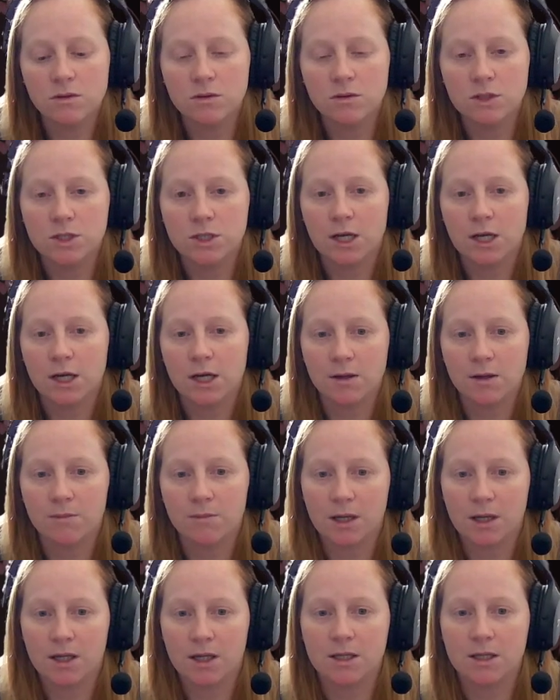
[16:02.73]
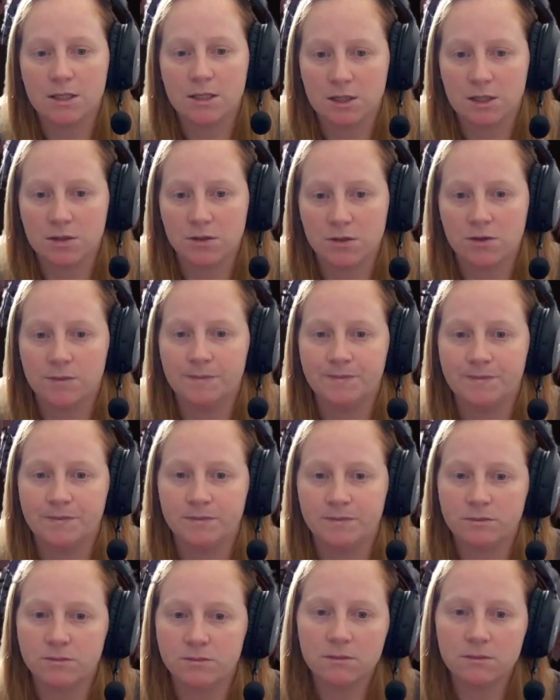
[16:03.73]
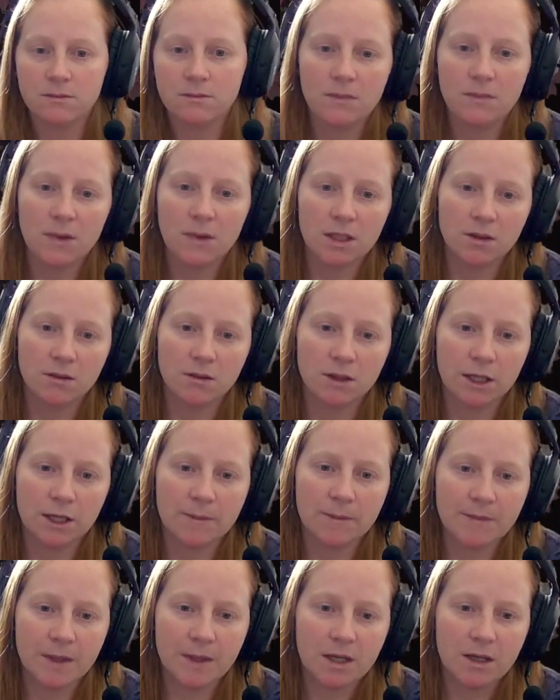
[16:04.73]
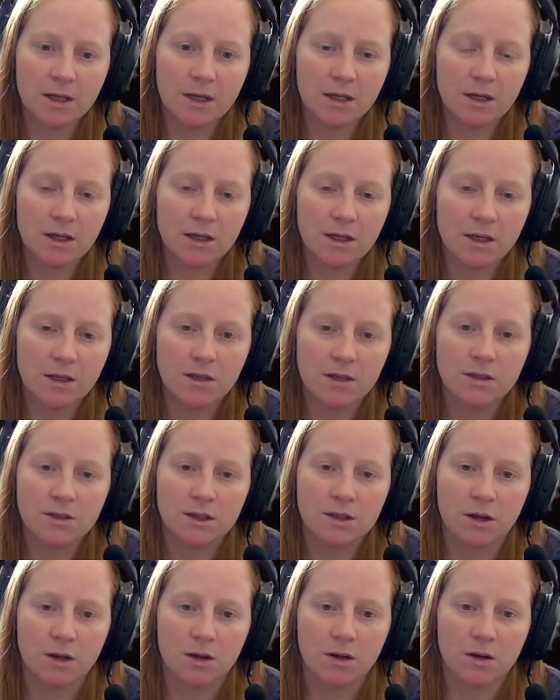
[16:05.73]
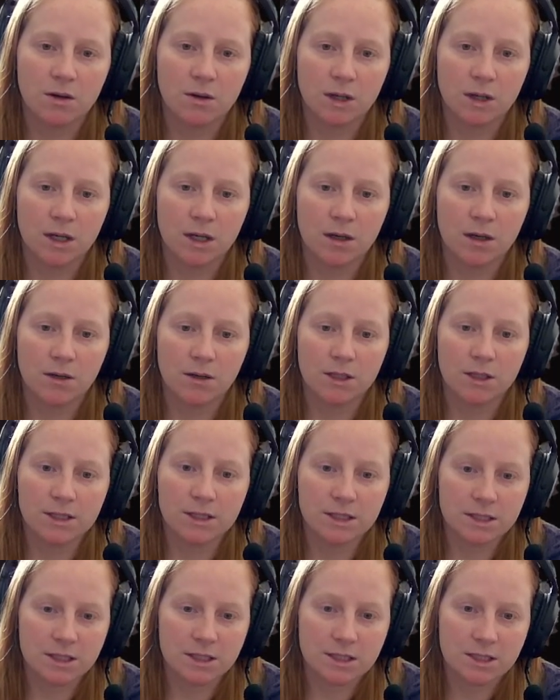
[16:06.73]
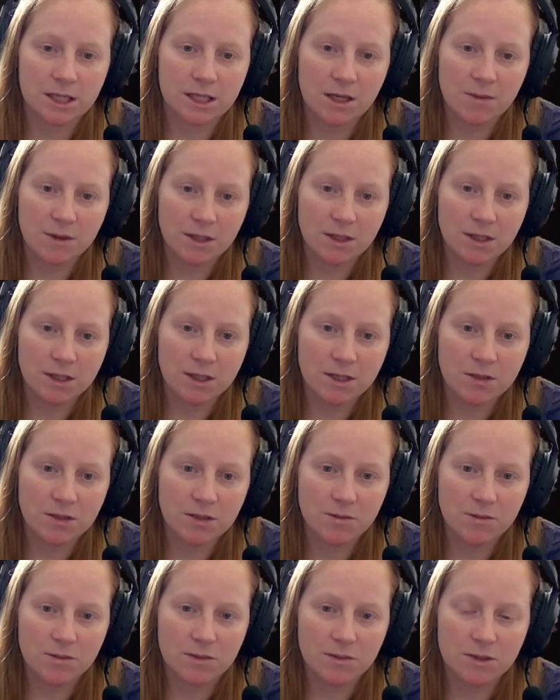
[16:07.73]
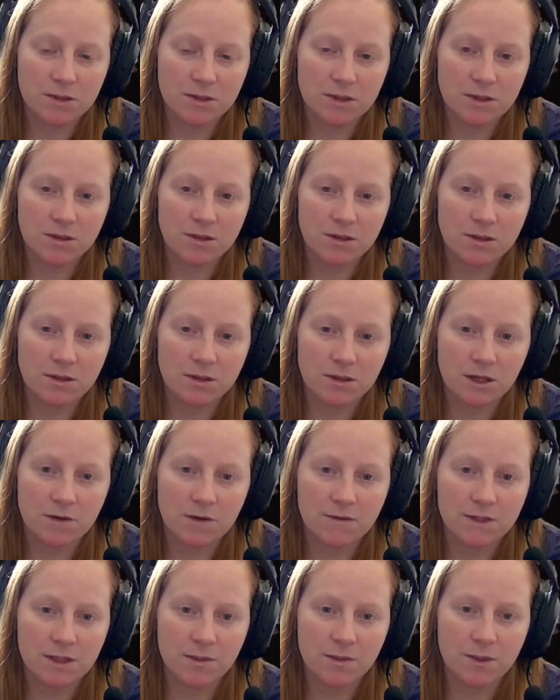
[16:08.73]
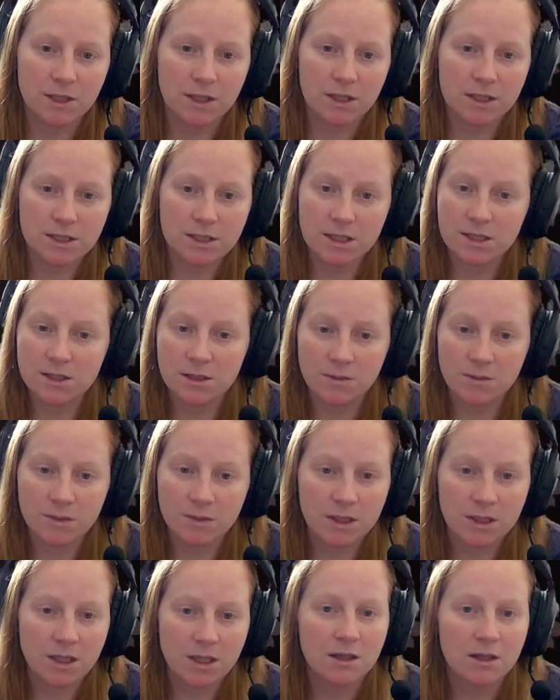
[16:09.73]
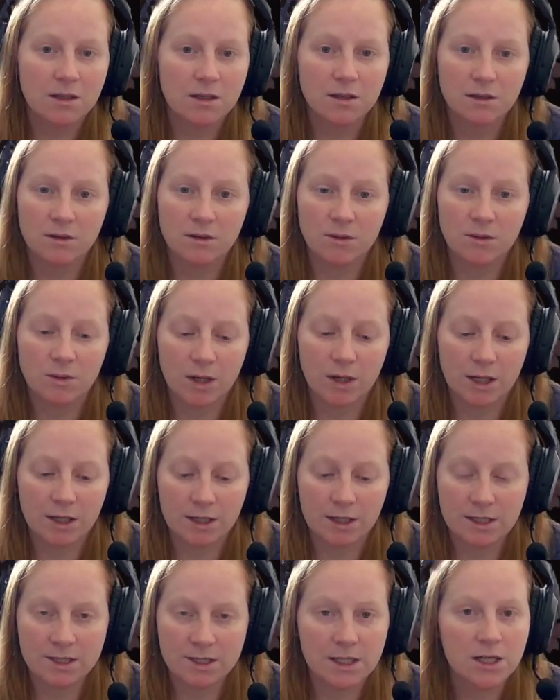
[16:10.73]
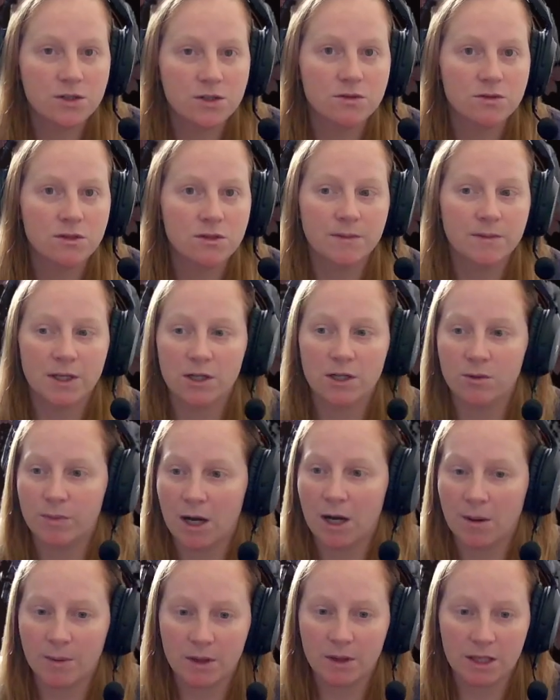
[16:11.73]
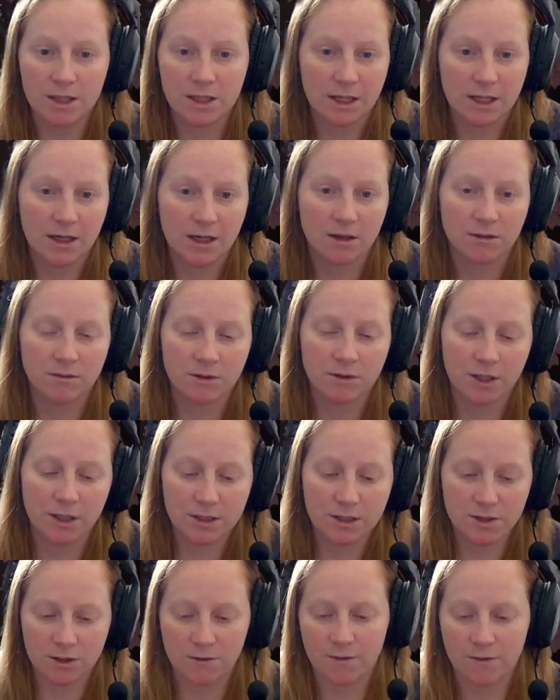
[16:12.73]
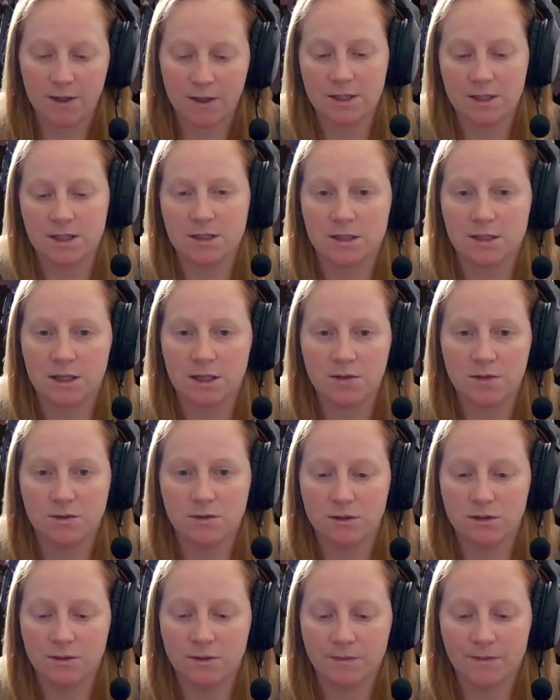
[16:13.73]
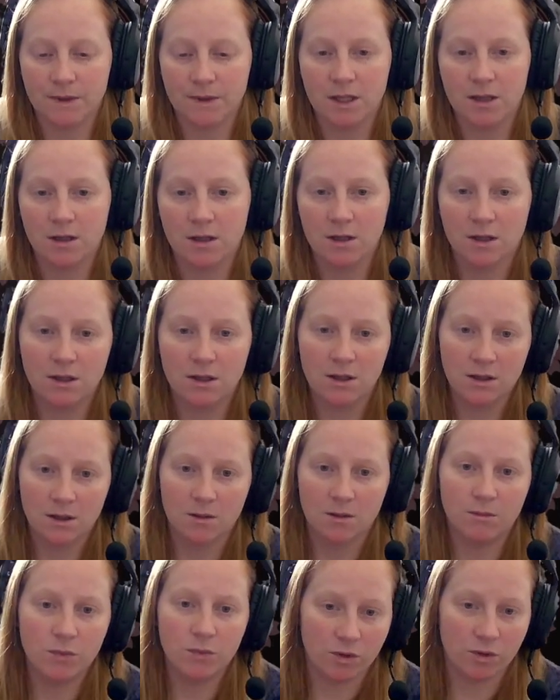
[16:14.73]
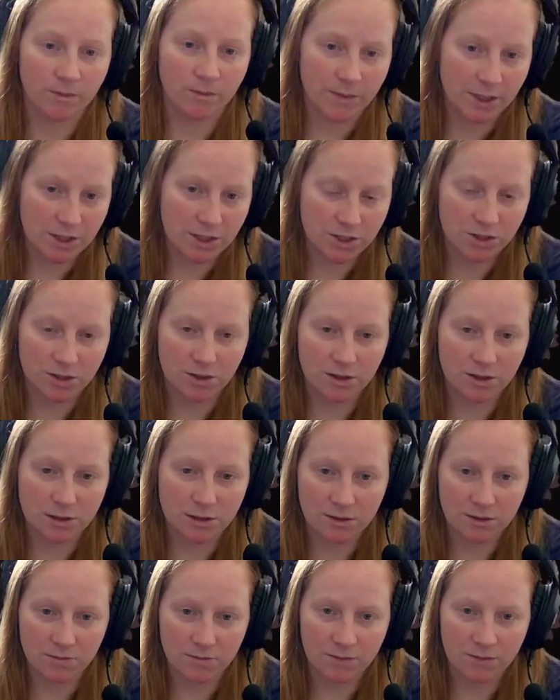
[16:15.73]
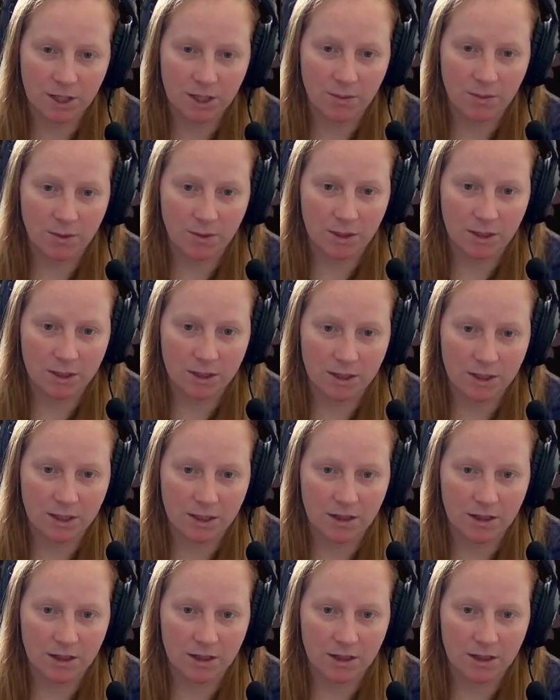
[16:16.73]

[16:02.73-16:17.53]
check my schedule. Okay, so this is the same thing, stream. If somebody says something, right, like schedule, it'll populate that, right? So if I say schedule, boom, it should populate that.